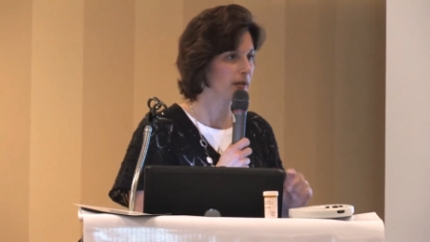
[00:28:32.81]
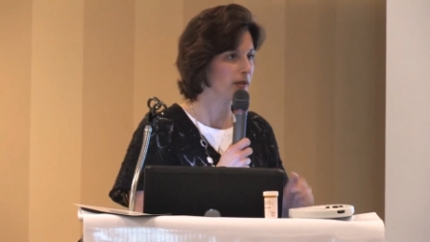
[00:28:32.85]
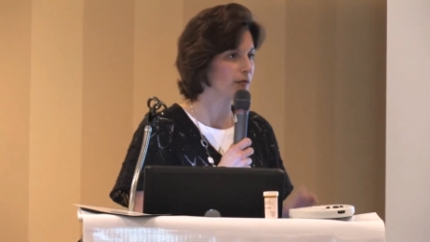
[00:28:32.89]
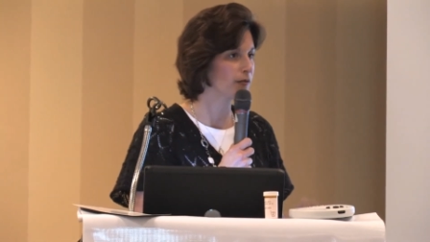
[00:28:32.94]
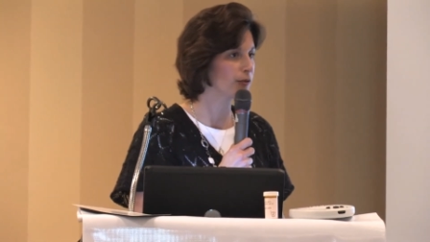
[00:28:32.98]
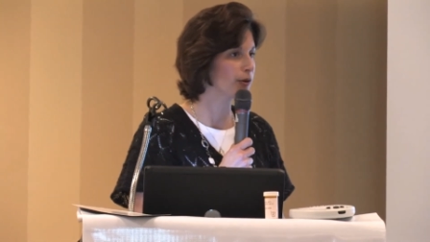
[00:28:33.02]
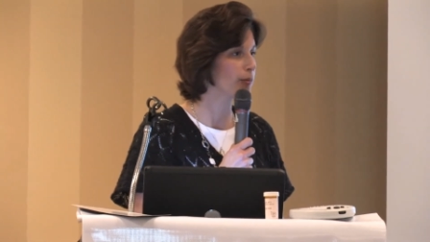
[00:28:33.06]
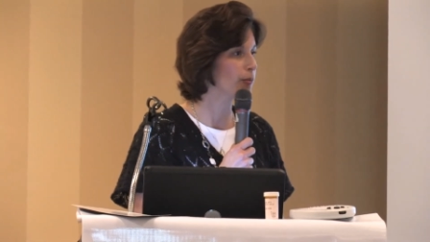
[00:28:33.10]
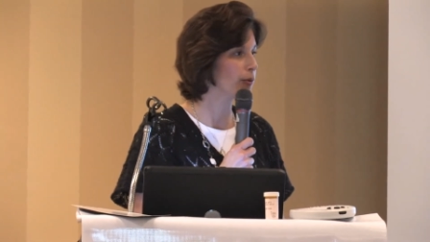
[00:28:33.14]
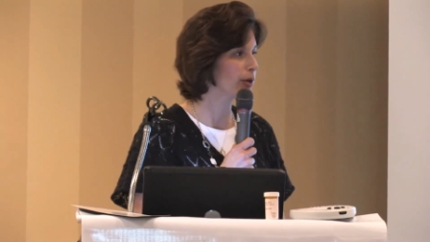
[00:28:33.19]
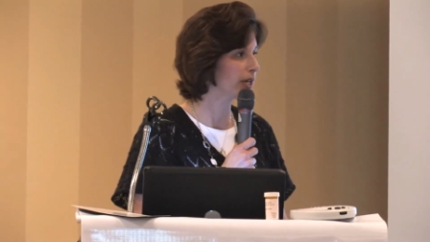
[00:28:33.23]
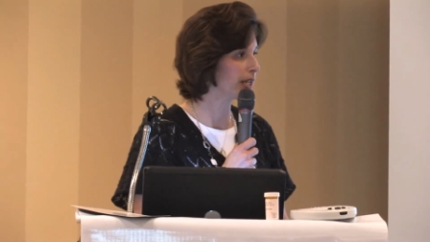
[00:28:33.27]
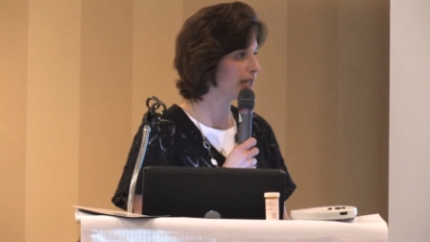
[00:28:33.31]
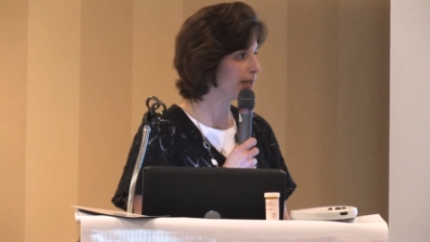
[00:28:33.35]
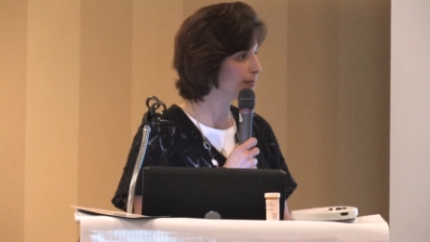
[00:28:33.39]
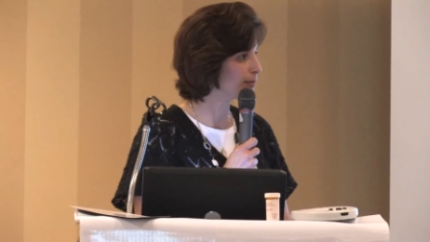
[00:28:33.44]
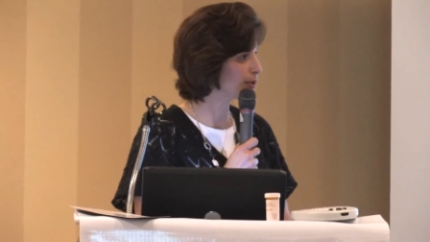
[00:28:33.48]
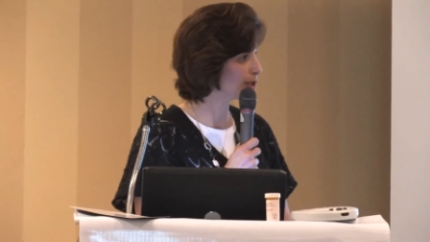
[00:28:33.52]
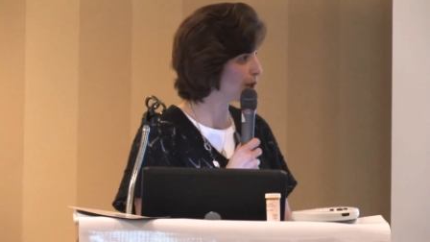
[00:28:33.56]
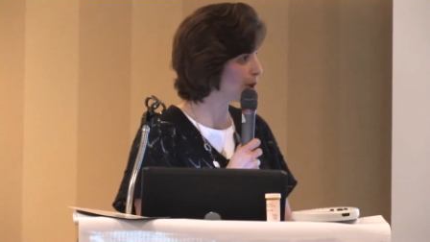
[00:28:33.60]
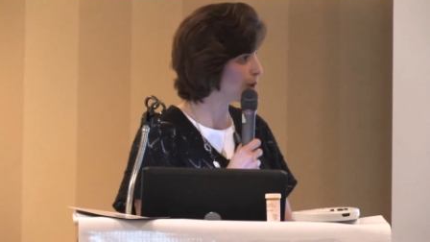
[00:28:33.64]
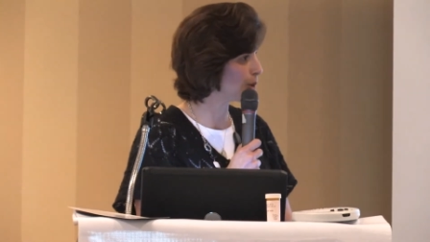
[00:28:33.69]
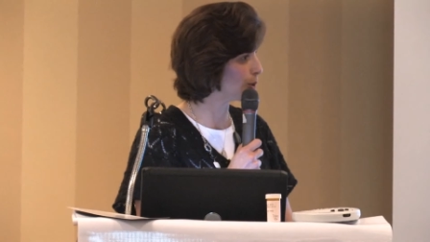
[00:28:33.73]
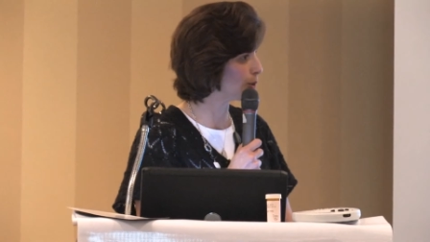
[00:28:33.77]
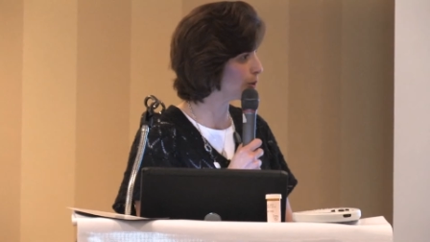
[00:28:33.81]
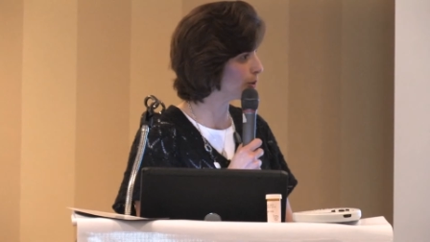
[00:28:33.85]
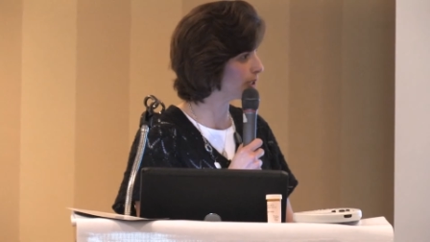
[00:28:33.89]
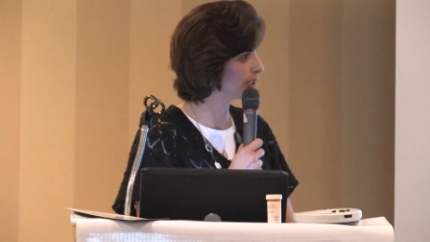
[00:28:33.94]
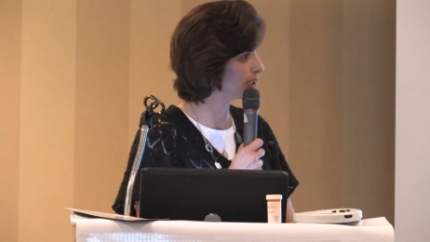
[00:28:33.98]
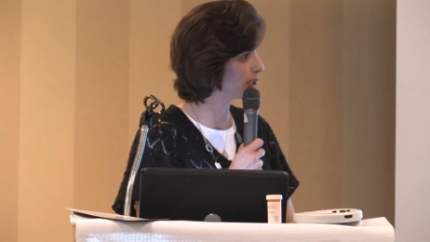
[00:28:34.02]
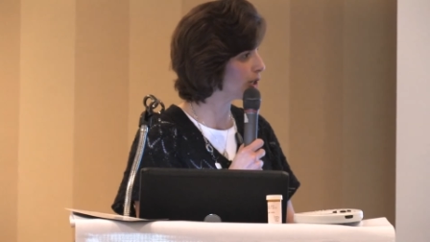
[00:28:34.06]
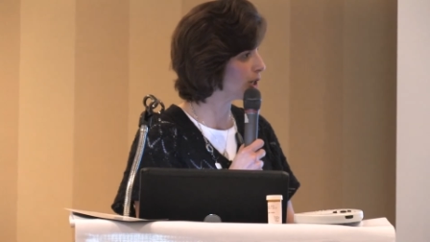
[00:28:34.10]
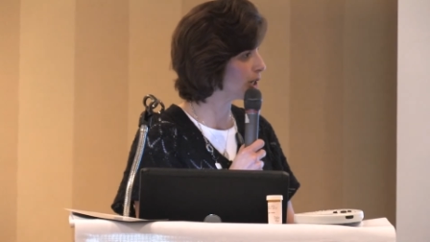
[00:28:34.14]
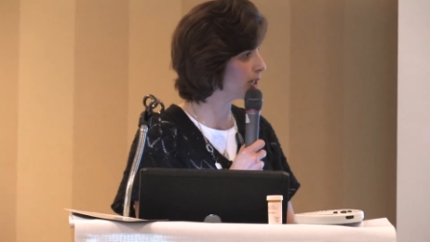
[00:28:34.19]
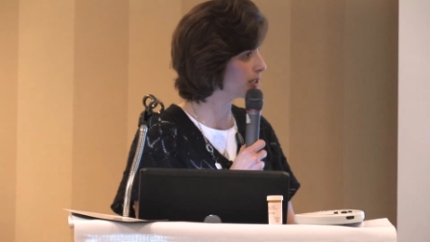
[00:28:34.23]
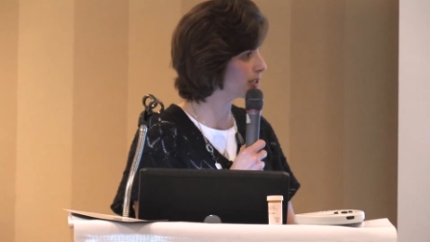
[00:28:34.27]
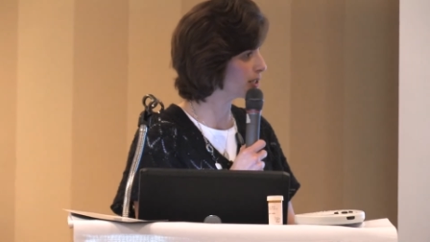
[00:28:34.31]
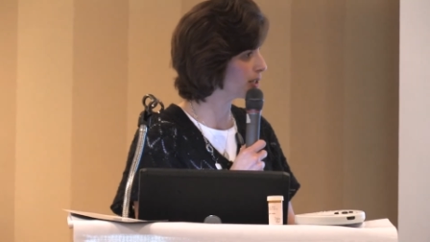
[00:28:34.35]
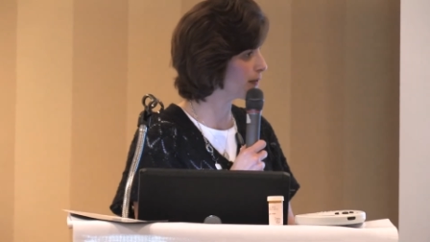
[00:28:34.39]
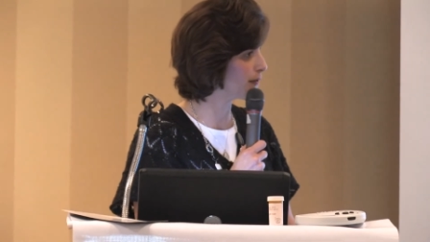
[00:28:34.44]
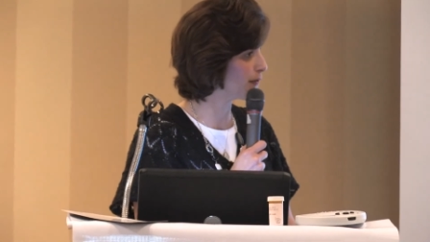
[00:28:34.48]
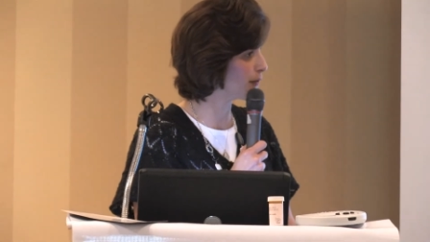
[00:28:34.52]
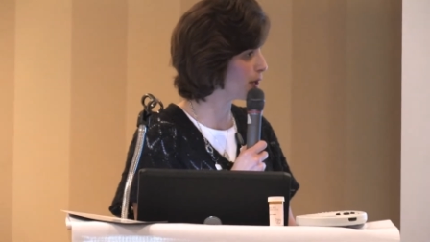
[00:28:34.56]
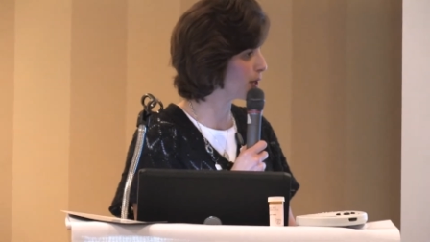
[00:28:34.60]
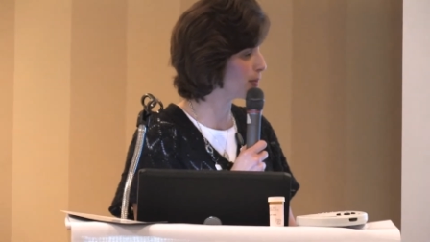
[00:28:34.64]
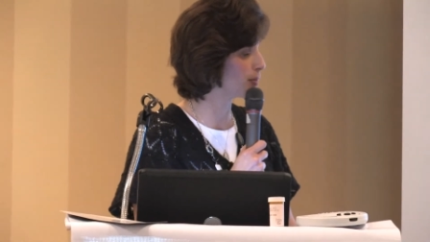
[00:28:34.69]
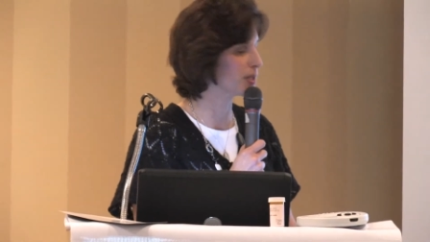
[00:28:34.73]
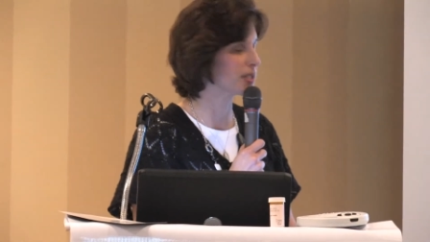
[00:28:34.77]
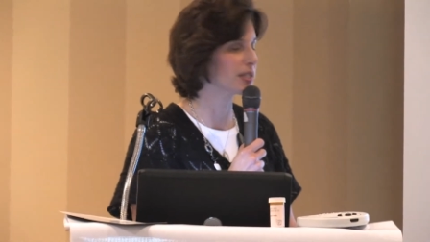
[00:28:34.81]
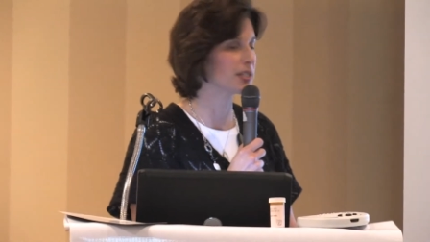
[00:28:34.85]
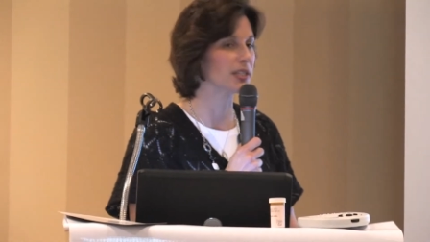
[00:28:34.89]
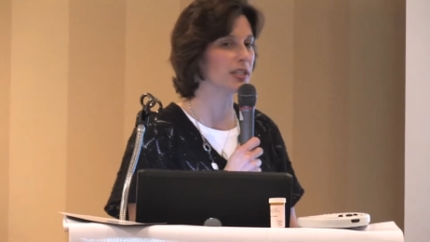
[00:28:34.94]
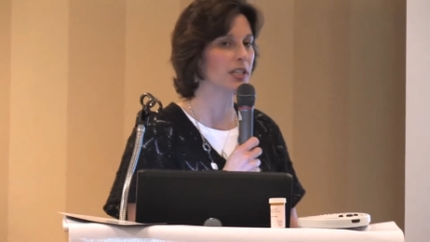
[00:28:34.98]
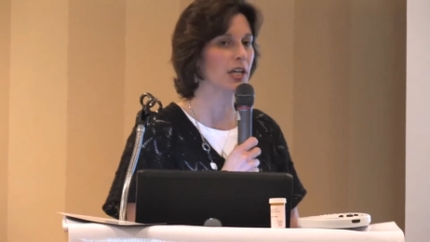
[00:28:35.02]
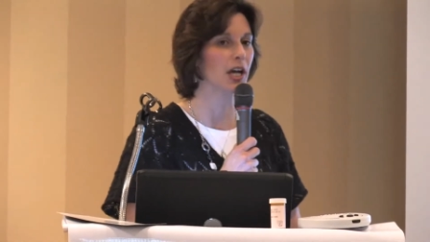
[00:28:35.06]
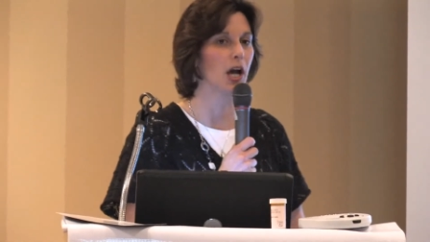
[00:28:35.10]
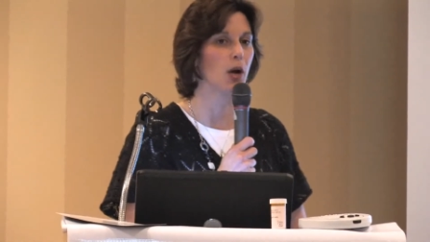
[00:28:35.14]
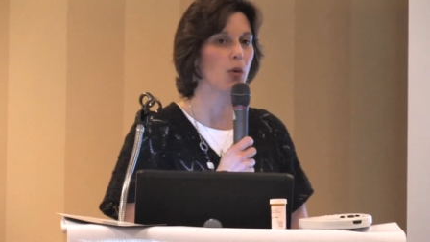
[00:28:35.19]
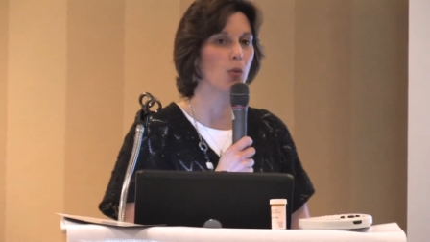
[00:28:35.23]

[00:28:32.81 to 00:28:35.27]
From what I'm told, it costs the pharmacy